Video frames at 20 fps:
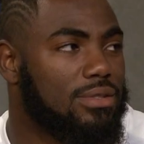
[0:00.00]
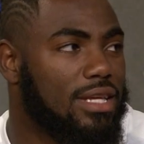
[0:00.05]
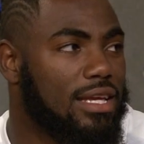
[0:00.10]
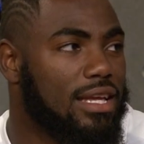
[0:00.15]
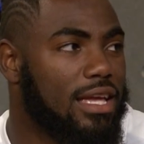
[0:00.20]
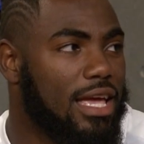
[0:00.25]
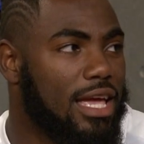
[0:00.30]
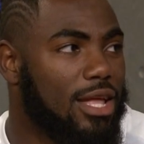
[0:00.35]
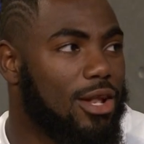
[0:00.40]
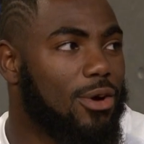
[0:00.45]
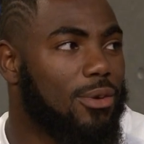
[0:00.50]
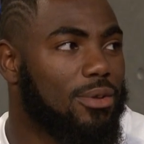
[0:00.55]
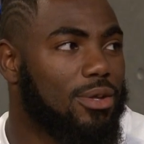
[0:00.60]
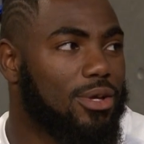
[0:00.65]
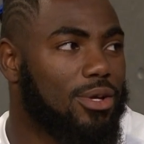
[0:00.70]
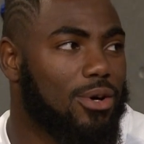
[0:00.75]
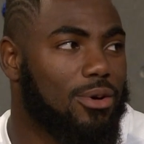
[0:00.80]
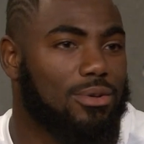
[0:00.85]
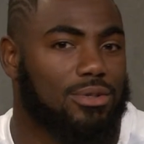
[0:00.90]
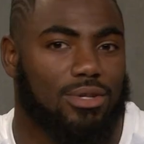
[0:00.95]
take a hit on with the
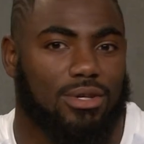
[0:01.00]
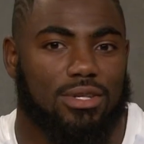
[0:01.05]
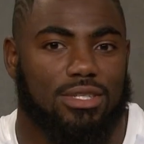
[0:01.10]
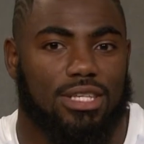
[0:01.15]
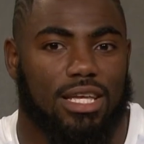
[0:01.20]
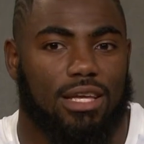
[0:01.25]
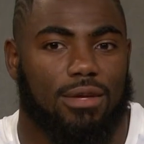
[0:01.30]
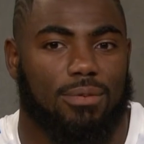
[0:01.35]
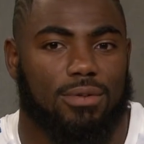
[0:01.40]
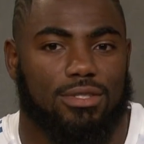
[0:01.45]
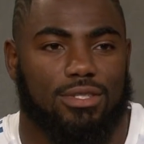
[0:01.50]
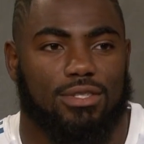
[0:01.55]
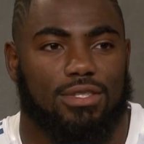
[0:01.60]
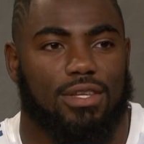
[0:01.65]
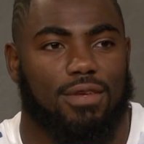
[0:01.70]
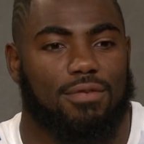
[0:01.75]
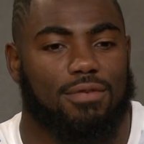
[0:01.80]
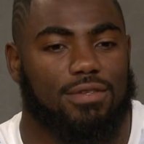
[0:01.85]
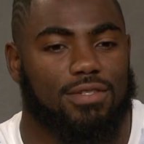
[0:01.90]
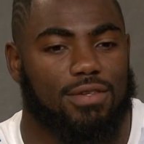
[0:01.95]
coach, or you take it with your
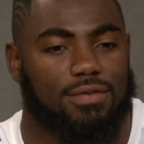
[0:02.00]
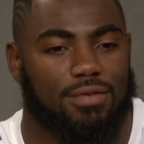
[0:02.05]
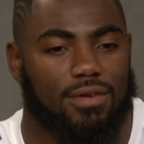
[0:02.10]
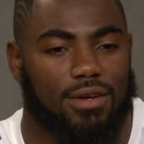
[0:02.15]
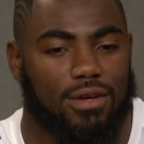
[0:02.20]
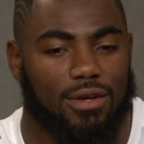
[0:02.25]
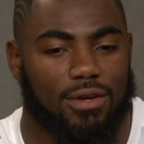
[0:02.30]
defensive